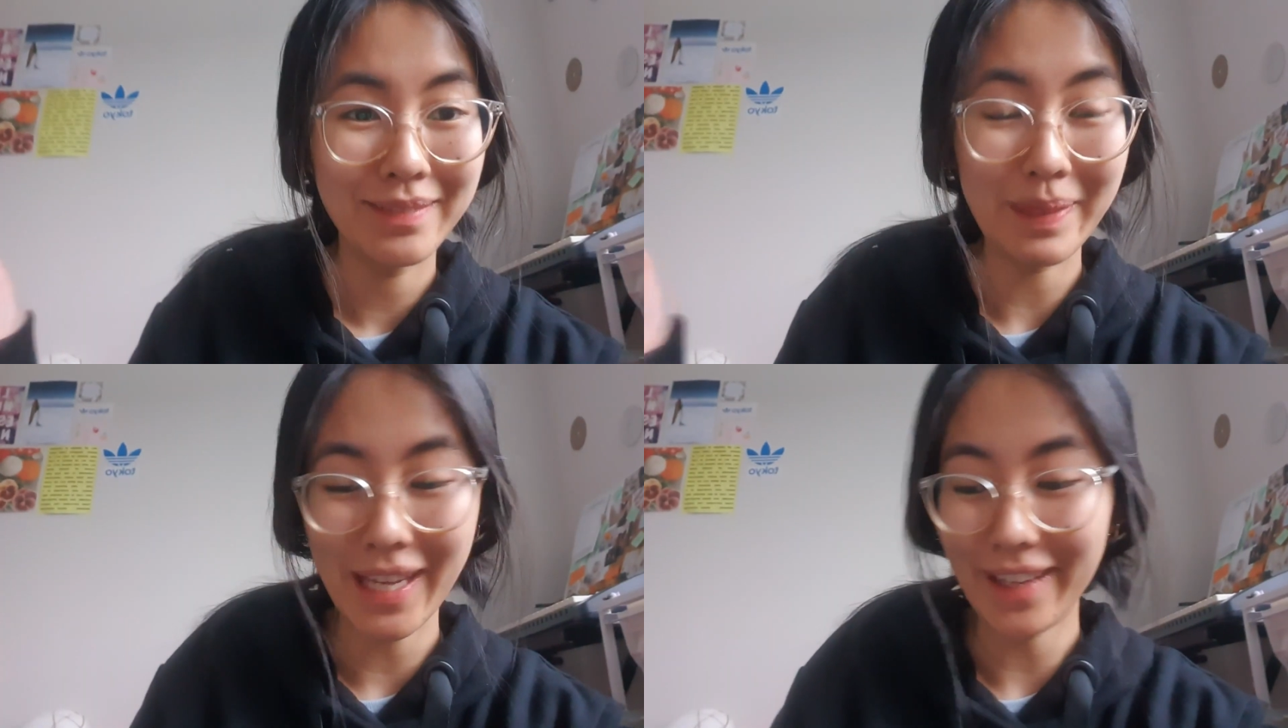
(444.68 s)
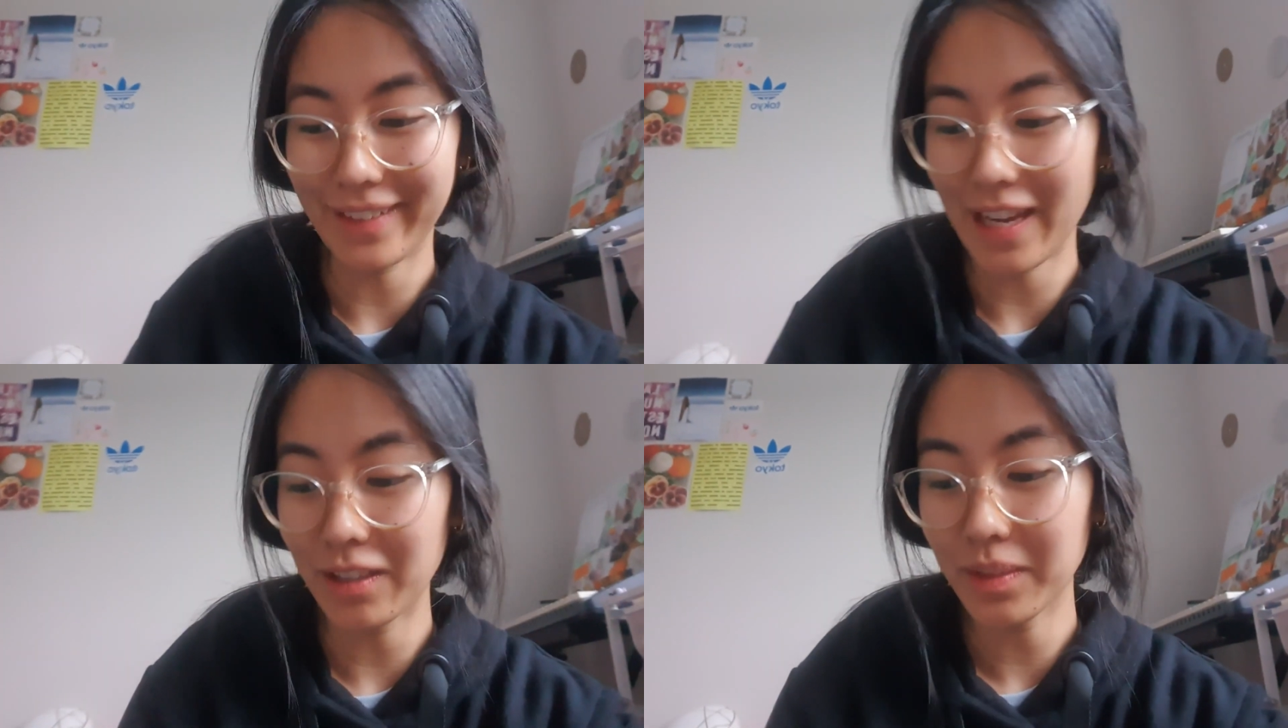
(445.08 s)
But yeah,
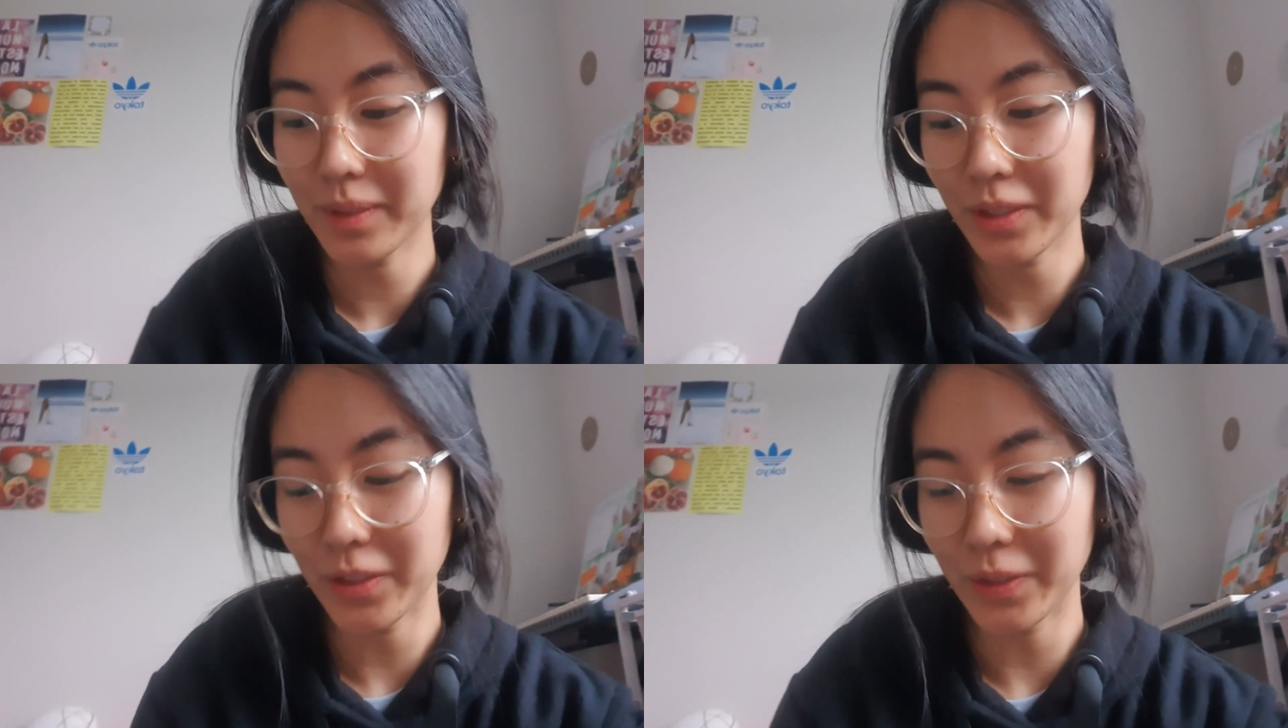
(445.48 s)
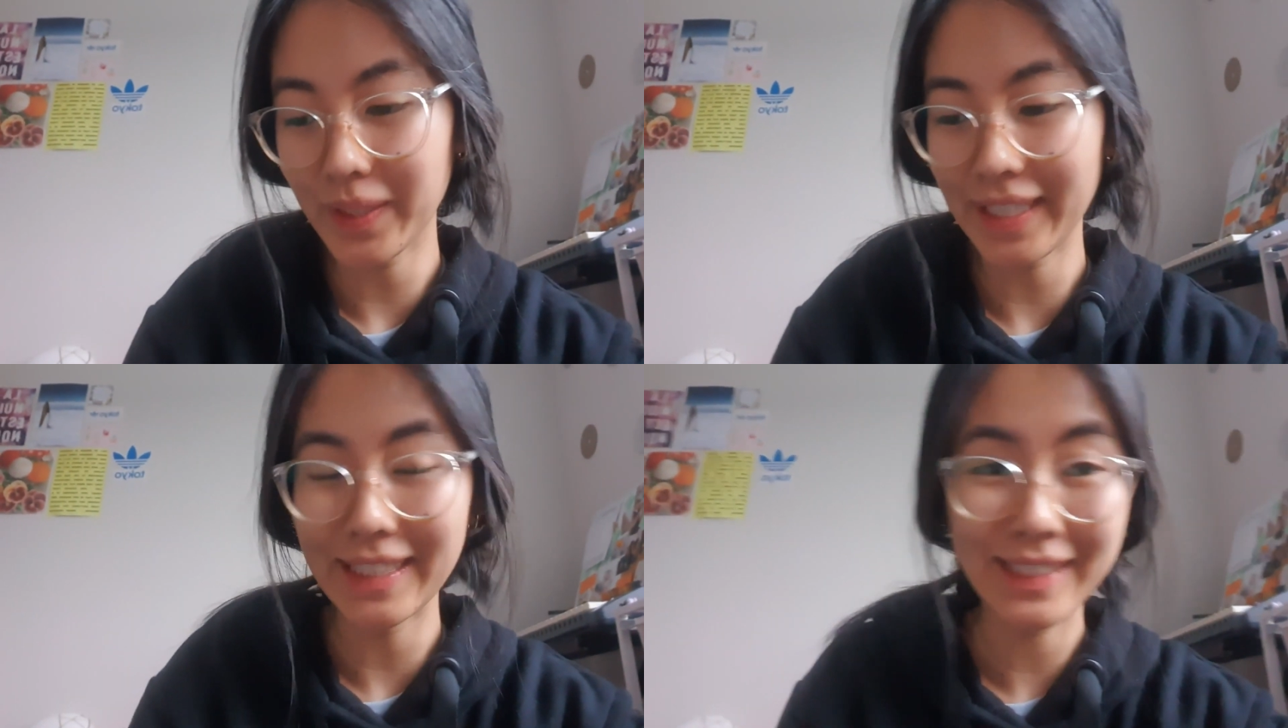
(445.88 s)
now all I'm gonna do
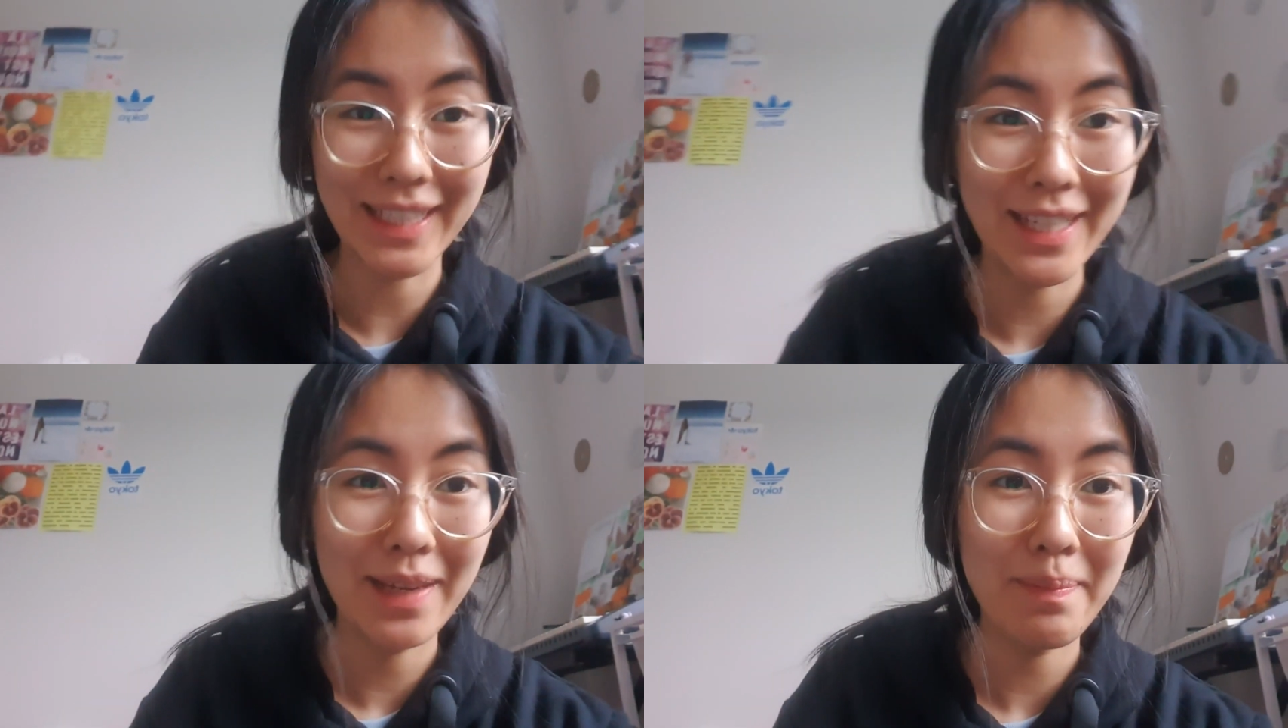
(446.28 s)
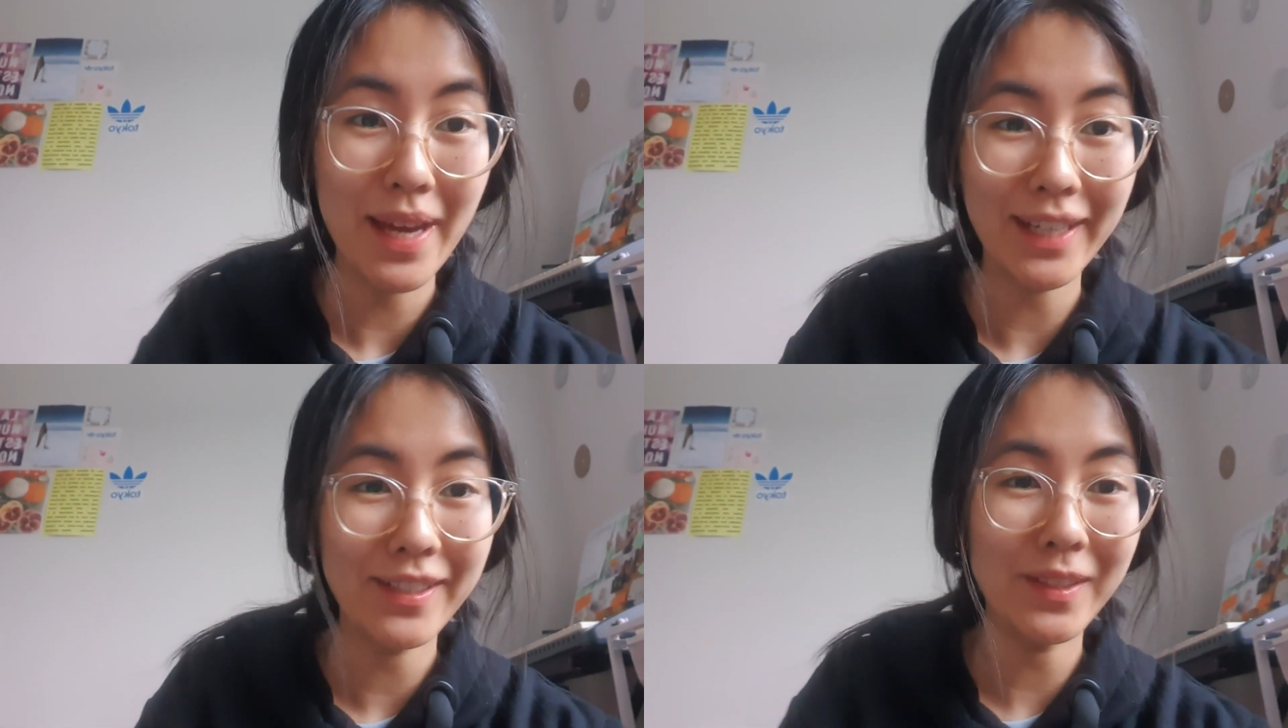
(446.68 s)
is
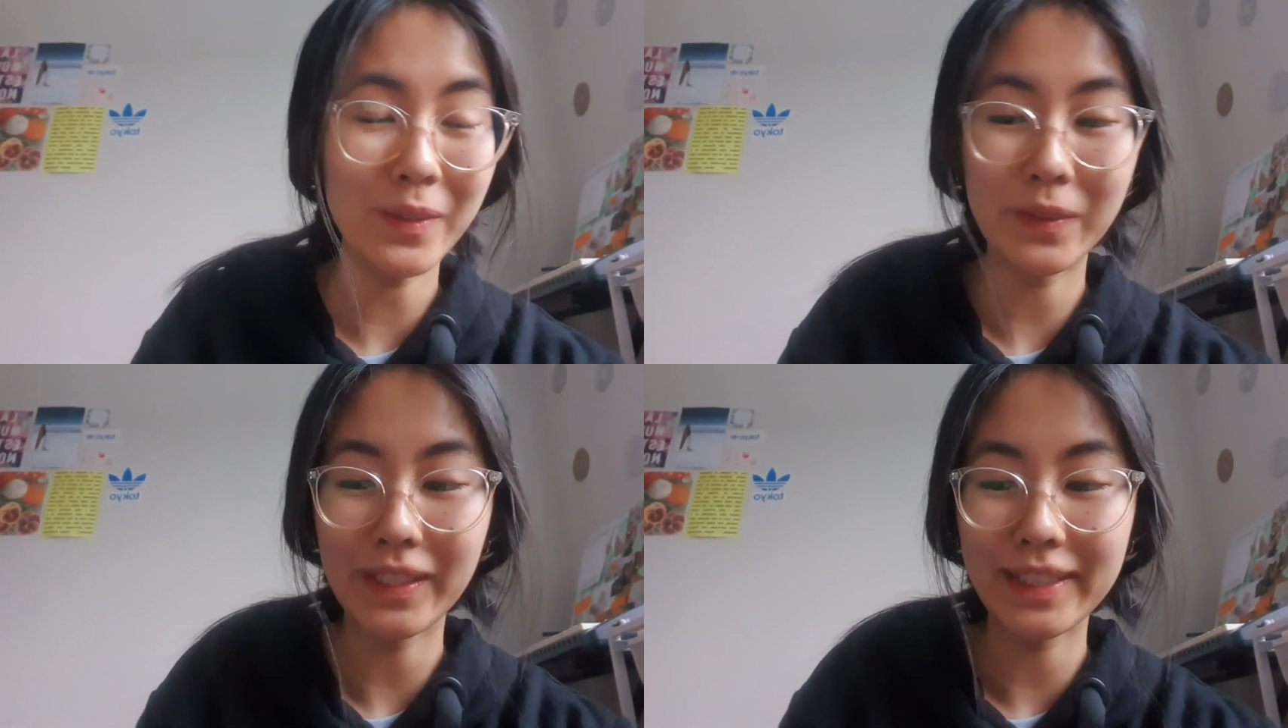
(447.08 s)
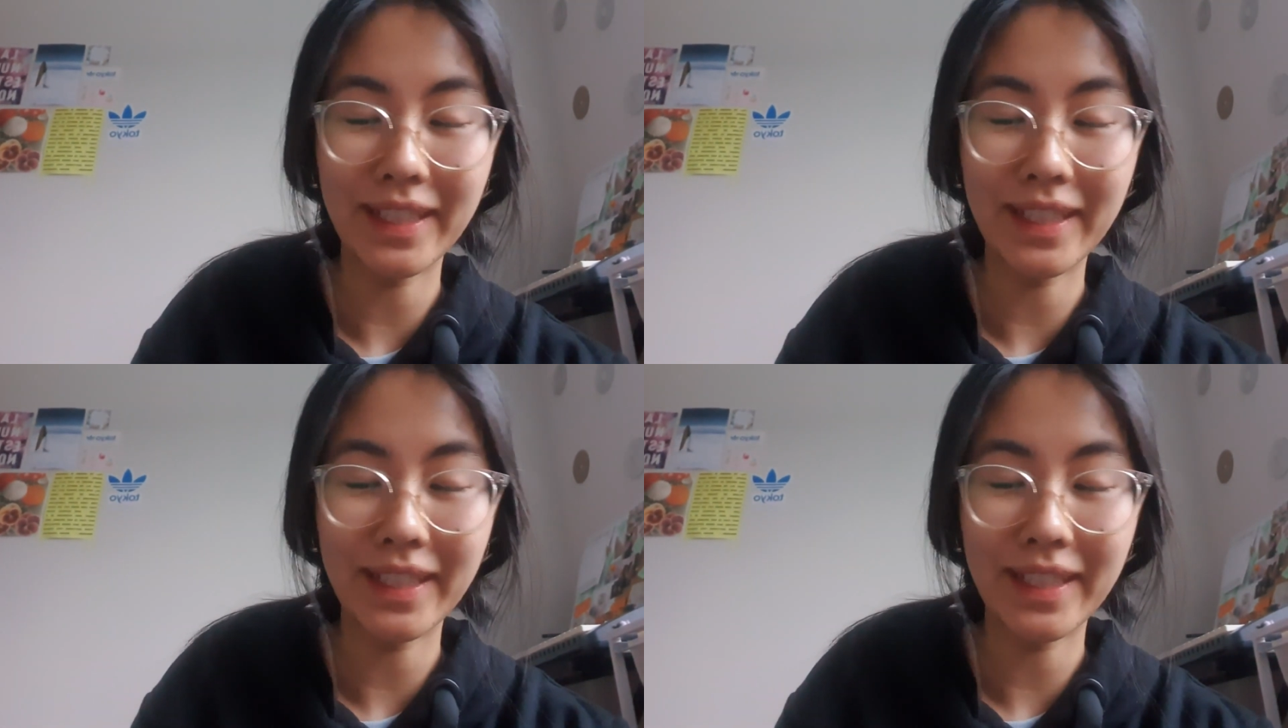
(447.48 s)
package the orders